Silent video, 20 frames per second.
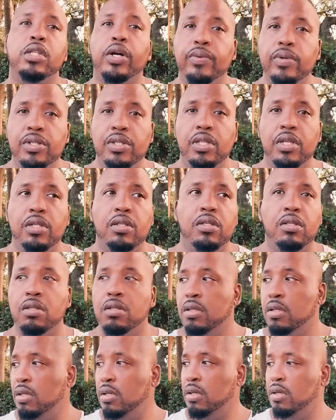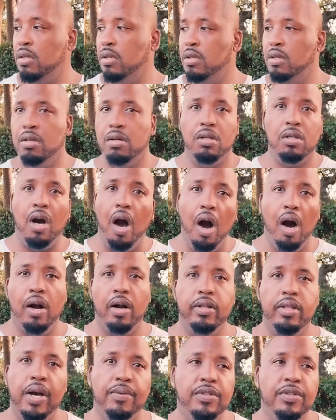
There was this car